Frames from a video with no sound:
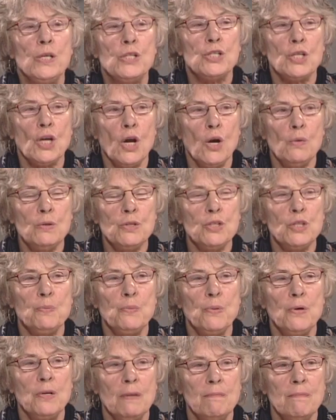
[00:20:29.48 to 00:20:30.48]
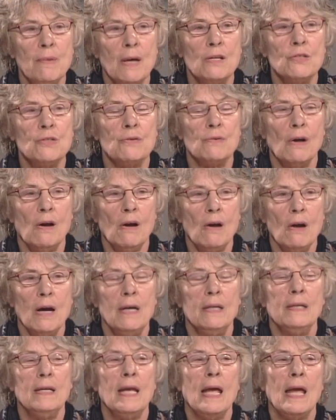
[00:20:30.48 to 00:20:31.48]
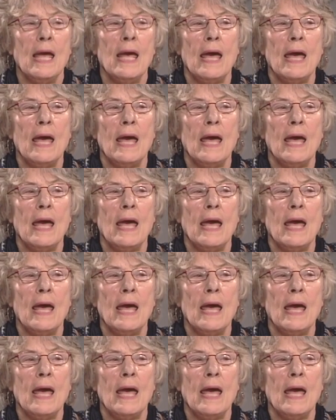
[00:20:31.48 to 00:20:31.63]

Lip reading: We chose to put a measure on